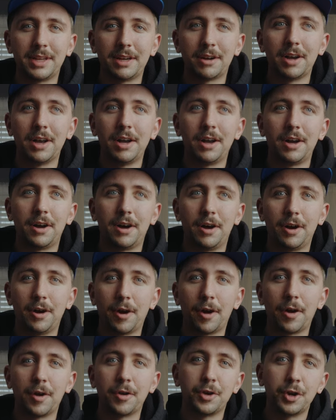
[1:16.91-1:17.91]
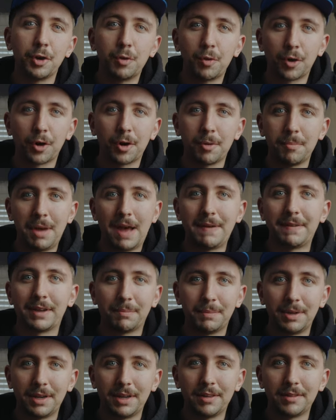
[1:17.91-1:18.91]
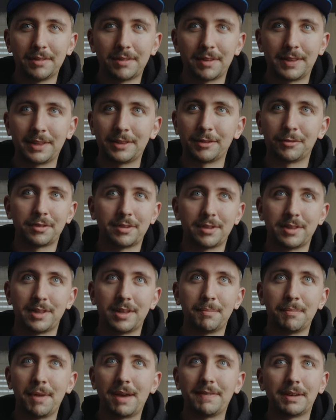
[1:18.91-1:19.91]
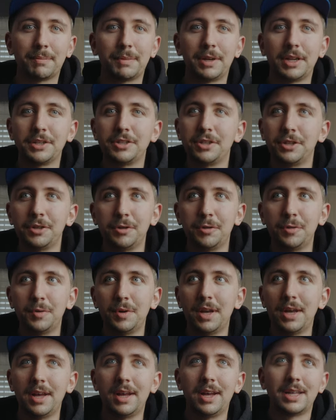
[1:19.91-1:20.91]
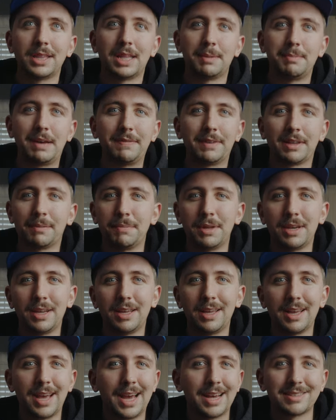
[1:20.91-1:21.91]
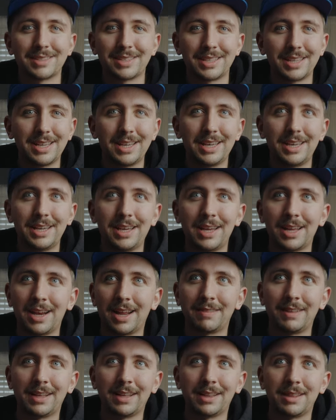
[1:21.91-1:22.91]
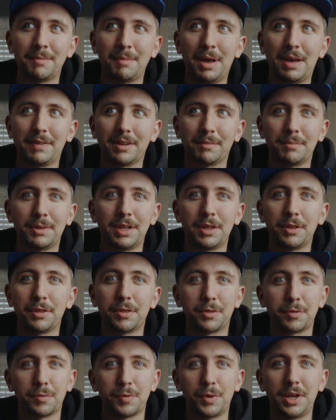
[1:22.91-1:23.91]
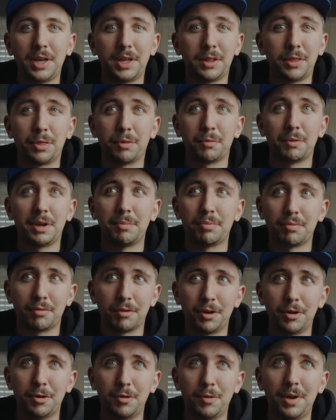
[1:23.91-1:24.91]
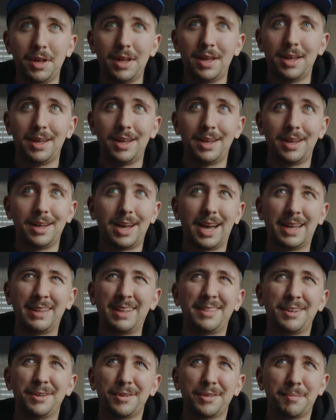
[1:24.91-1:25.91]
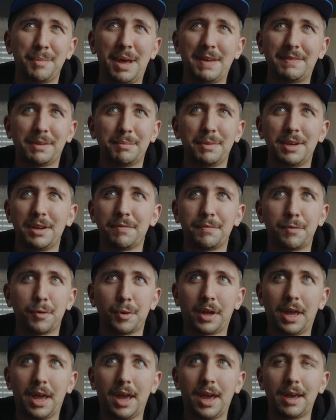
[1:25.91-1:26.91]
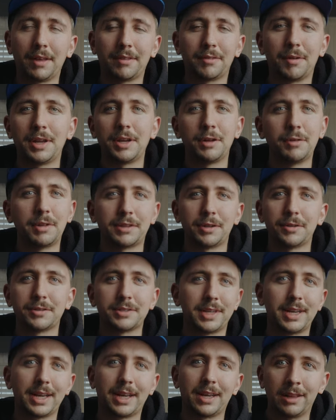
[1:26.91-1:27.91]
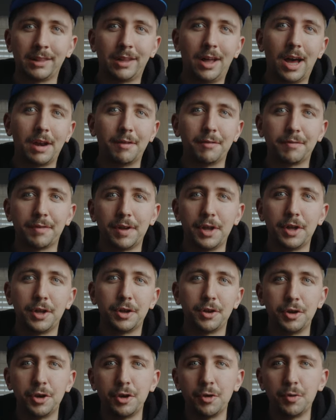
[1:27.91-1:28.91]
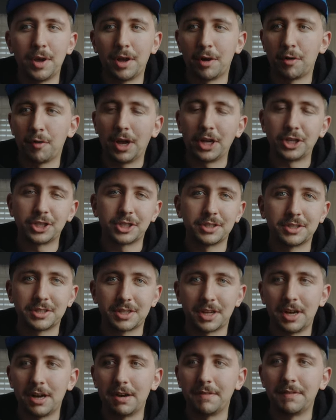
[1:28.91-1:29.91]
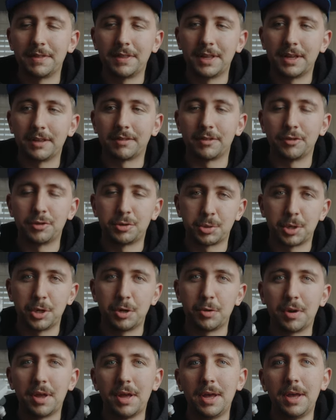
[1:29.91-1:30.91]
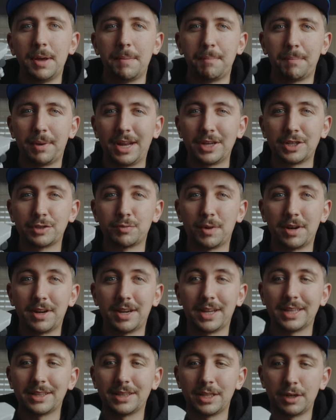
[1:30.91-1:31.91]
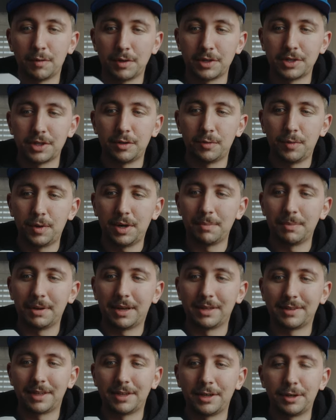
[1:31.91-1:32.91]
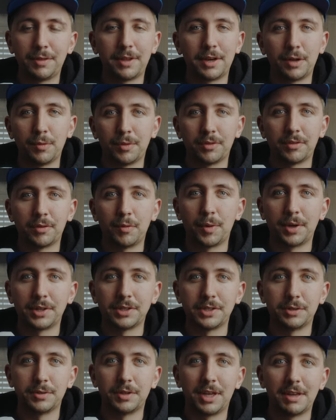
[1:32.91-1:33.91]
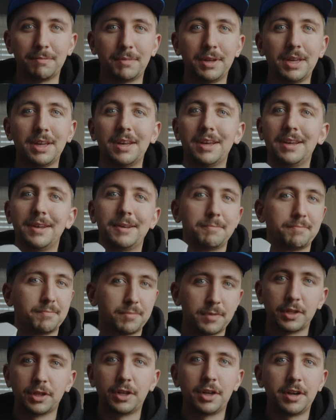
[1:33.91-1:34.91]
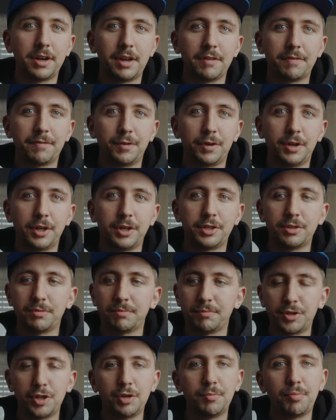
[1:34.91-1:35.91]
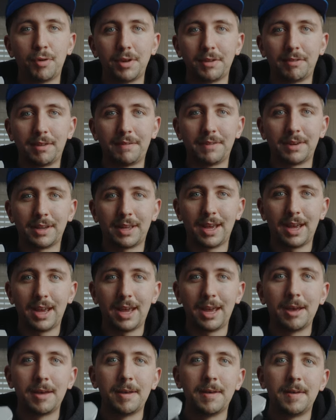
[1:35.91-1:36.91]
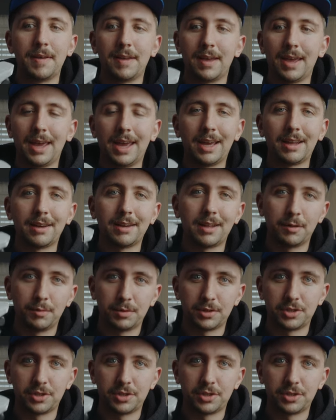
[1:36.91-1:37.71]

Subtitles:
there are newer Mavic Minis. I think there's the Mavic Mini 2, the Mavic Mini SE, and I think the Mavic Mini 3 and 3 Pro. And then there's the Mavic Mini 4K. So I know that there's like a lot of new iterations of this drone, but I just wanted to get the original one because I knew that it was going to give me good enough footage, 2.7K, and it